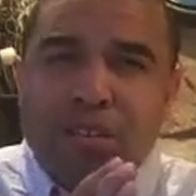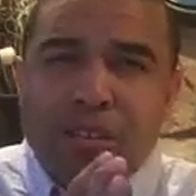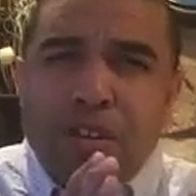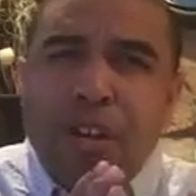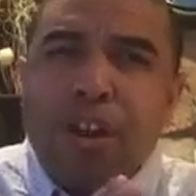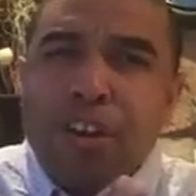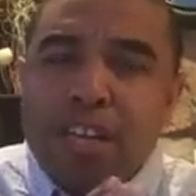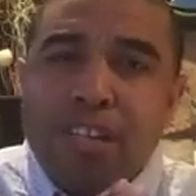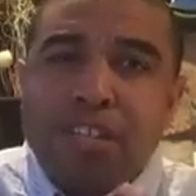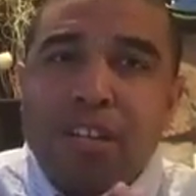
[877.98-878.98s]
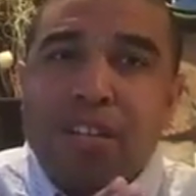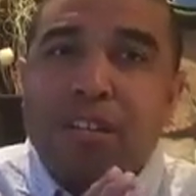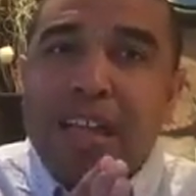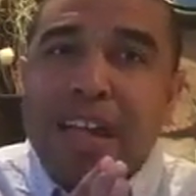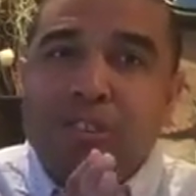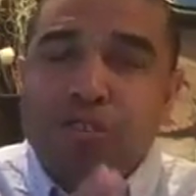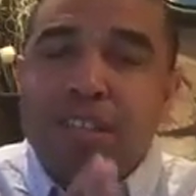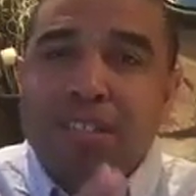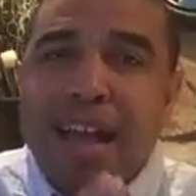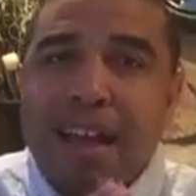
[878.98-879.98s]
you're learning each other. That
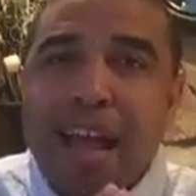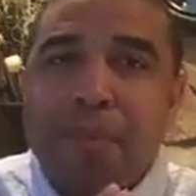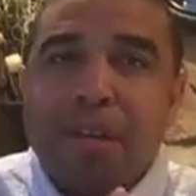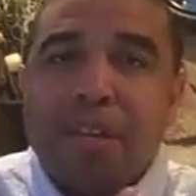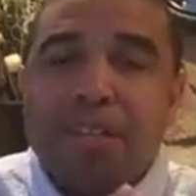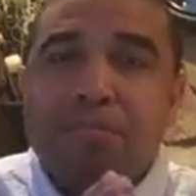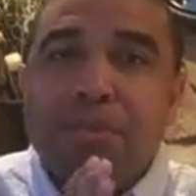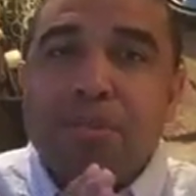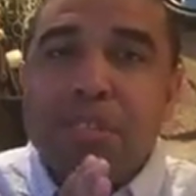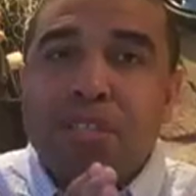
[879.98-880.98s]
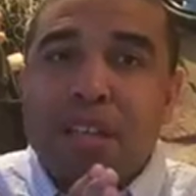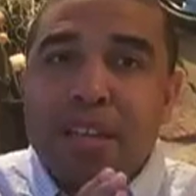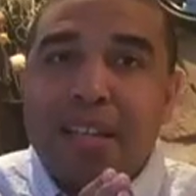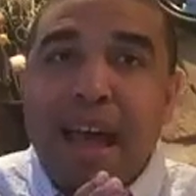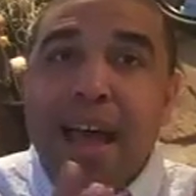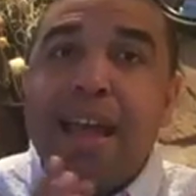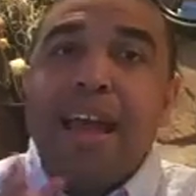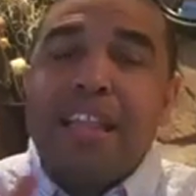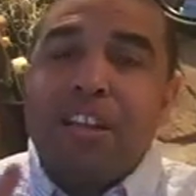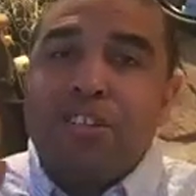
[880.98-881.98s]
trust dynamic isn't built as high.
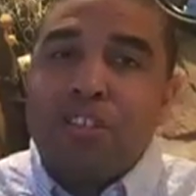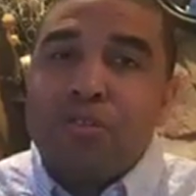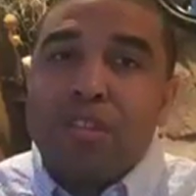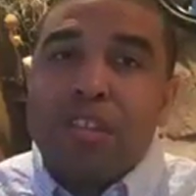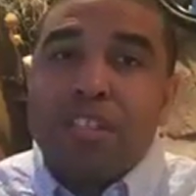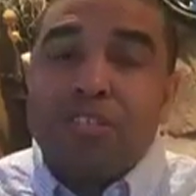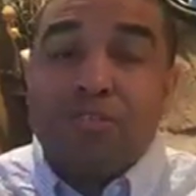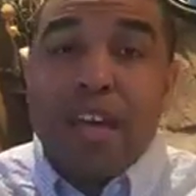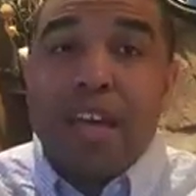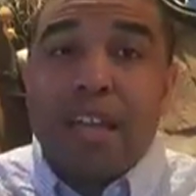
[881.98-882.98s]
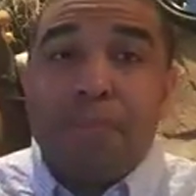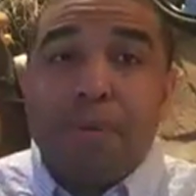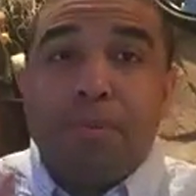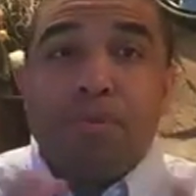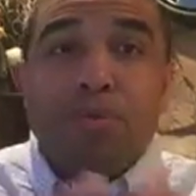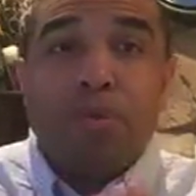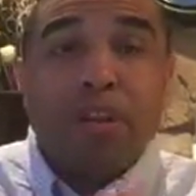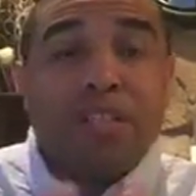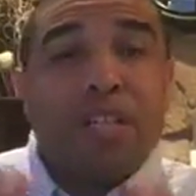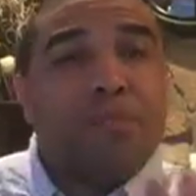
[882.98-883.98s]
There are certain things that you can't let people do,
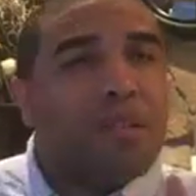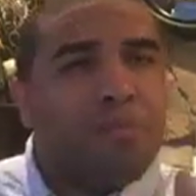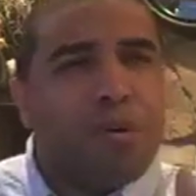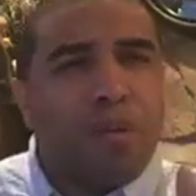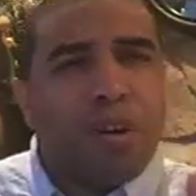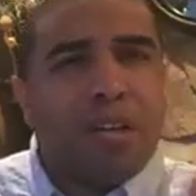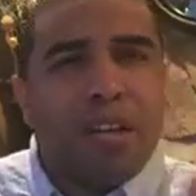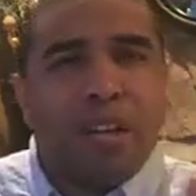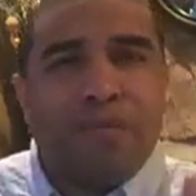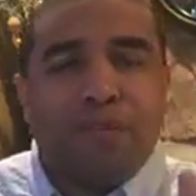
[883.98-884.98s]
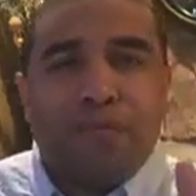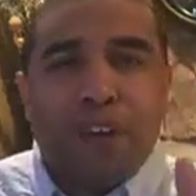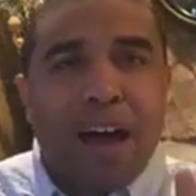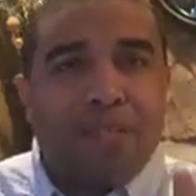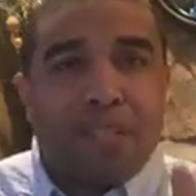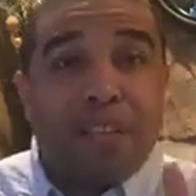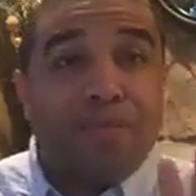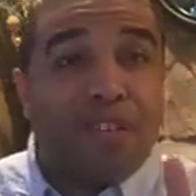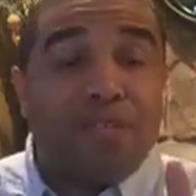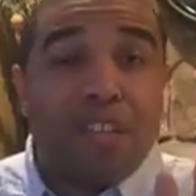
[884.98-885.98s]
whereas teams that have been working together for 5, 10,
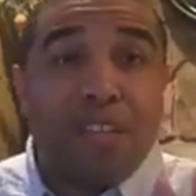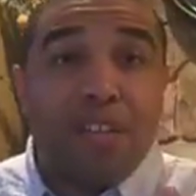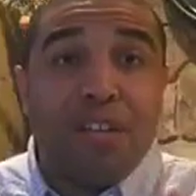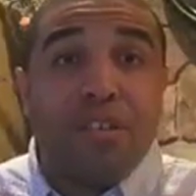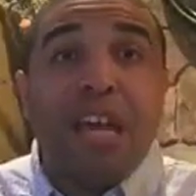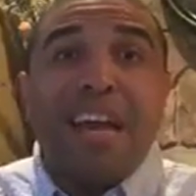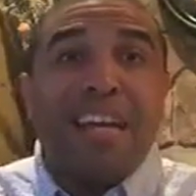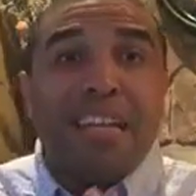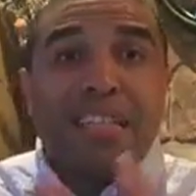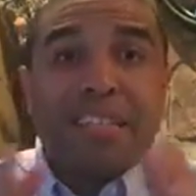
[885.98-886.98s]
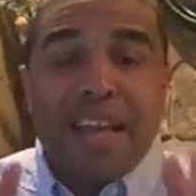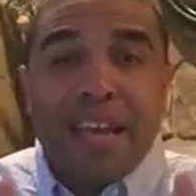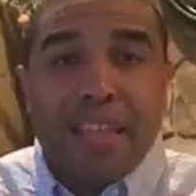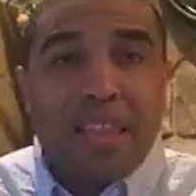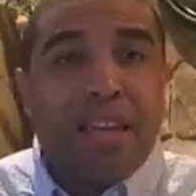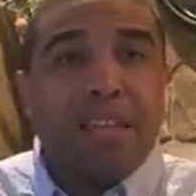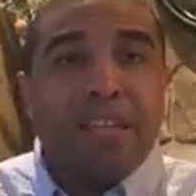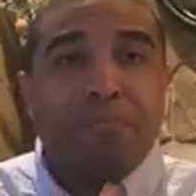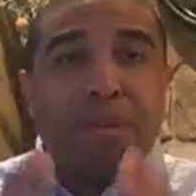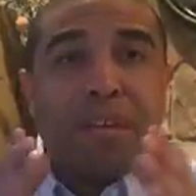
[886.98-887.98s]
15 years can say things
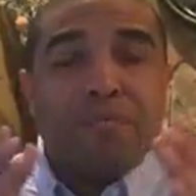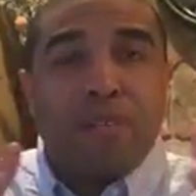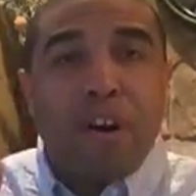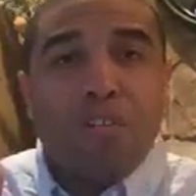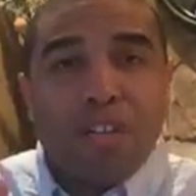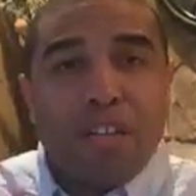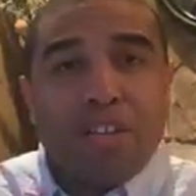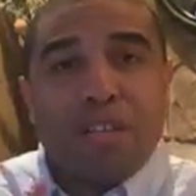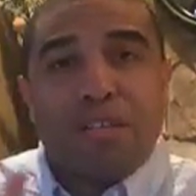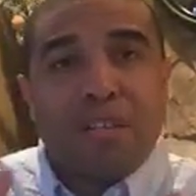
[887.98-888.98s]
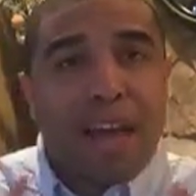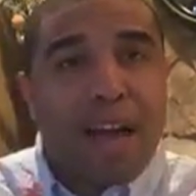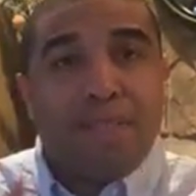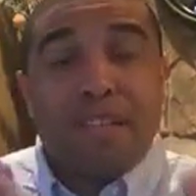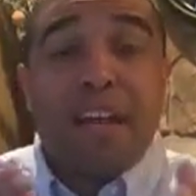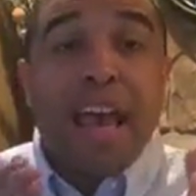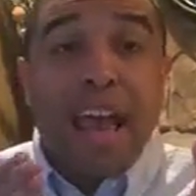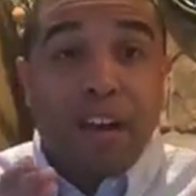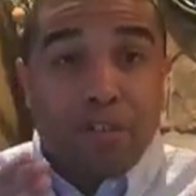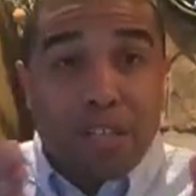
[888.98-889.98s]
and be involved in each other's lives and
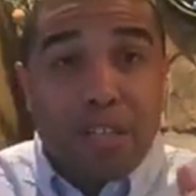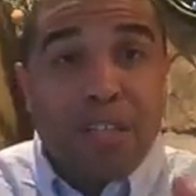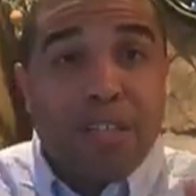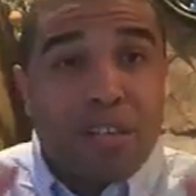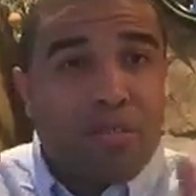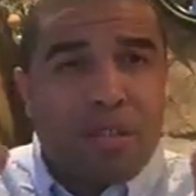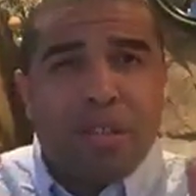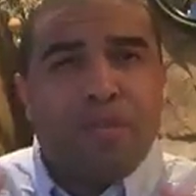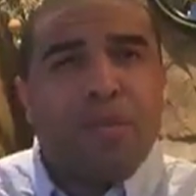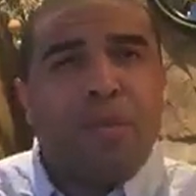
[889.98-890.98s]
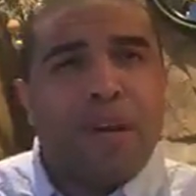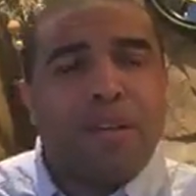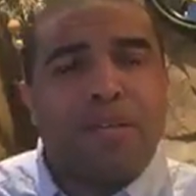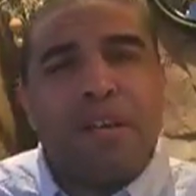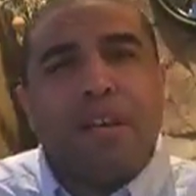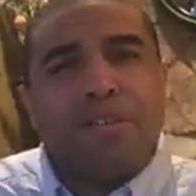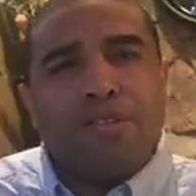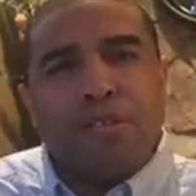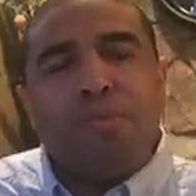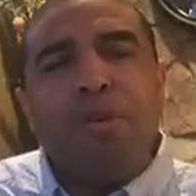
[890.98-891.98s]
critique each other in different ways. So
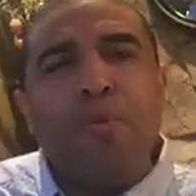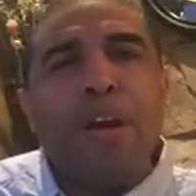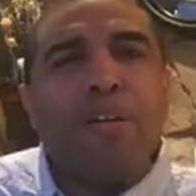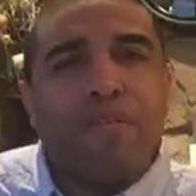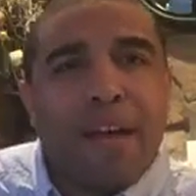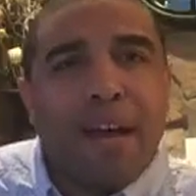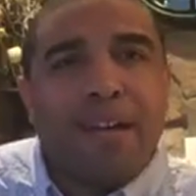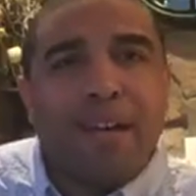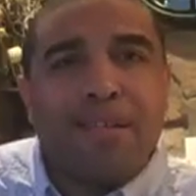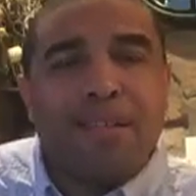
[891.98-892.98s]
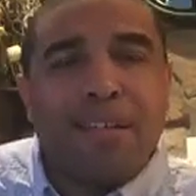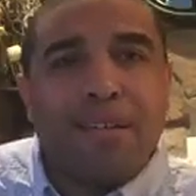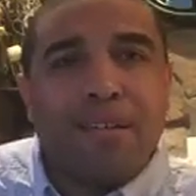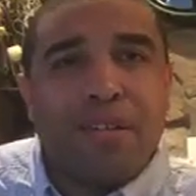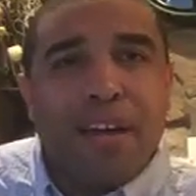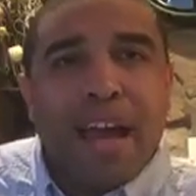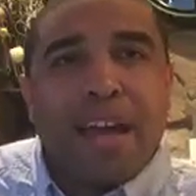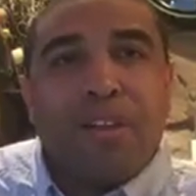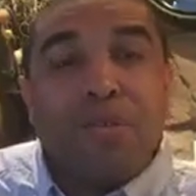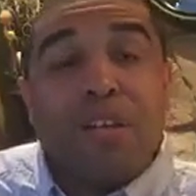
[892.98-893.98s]
just be aware of that as a leader,
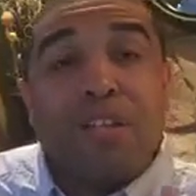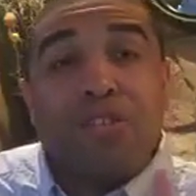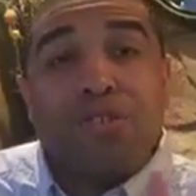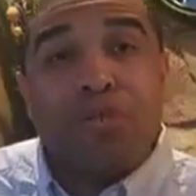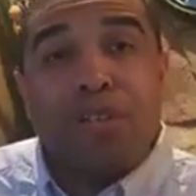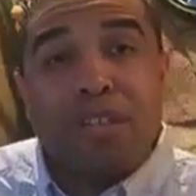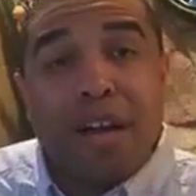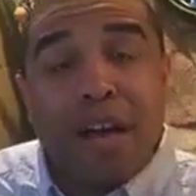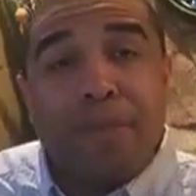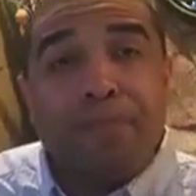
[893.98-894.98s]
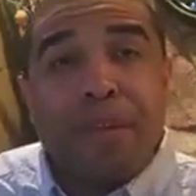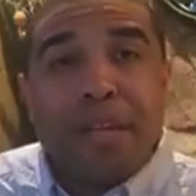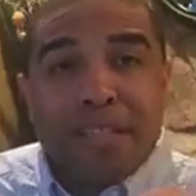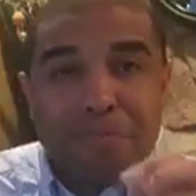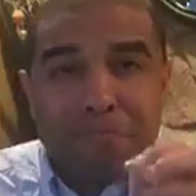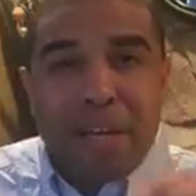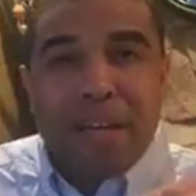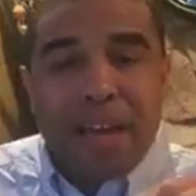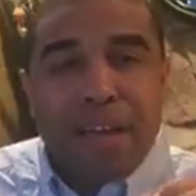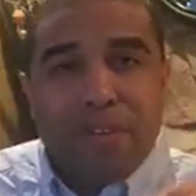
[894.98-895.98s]
and know that it's your job to
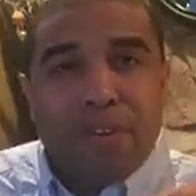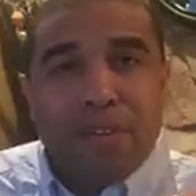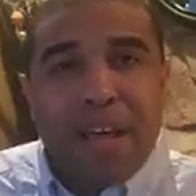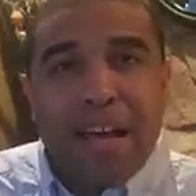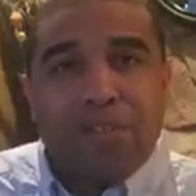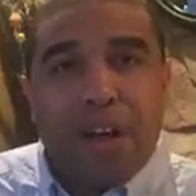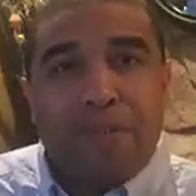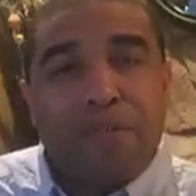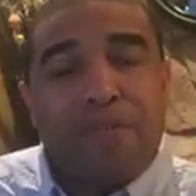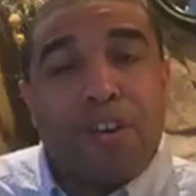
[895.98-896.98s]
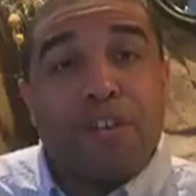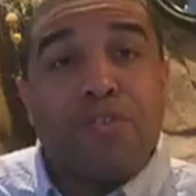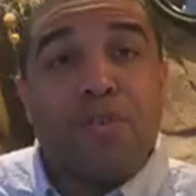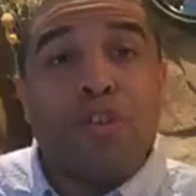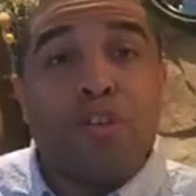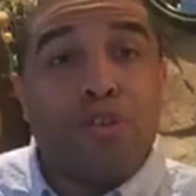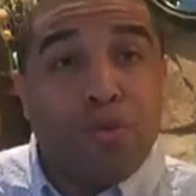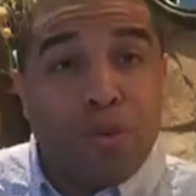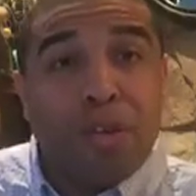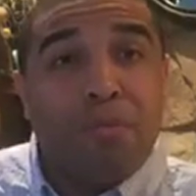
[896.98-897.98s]
mitigate for those catastrophic failures so that
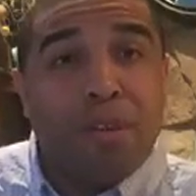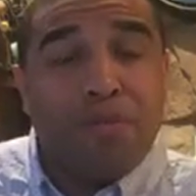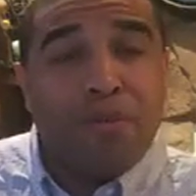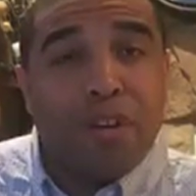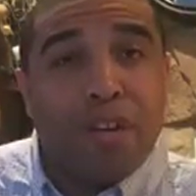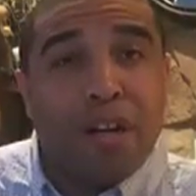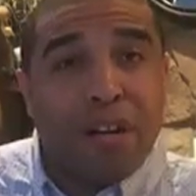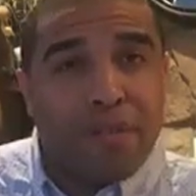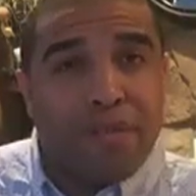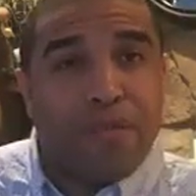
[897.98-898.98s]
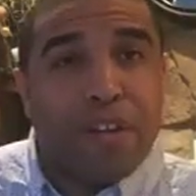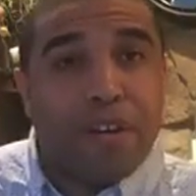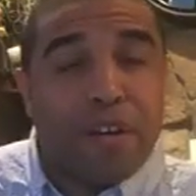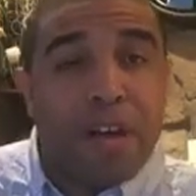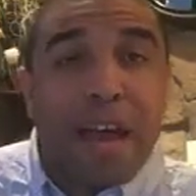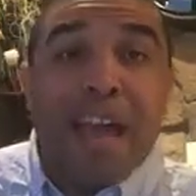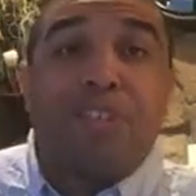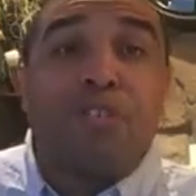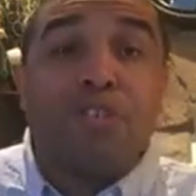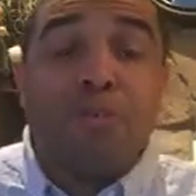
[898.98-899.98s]
you can be freed of the fear and
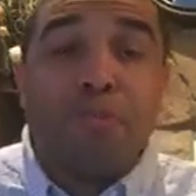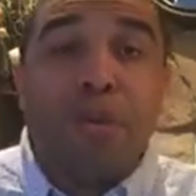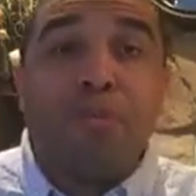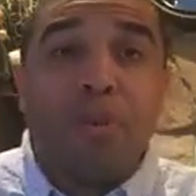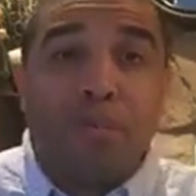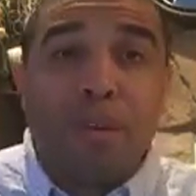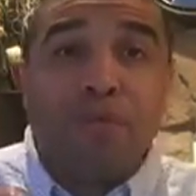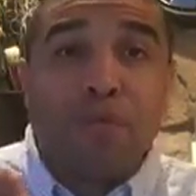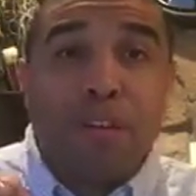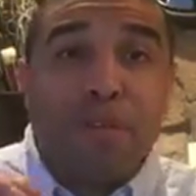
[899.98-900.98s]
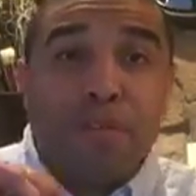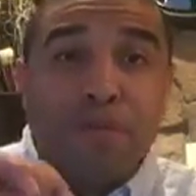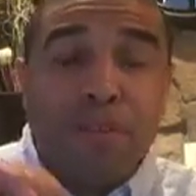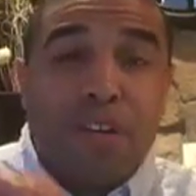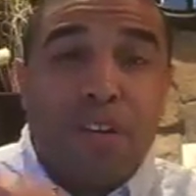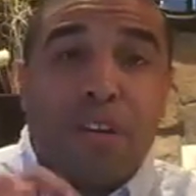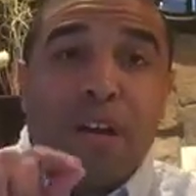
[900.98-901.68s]
so that your people can be freed of the fear,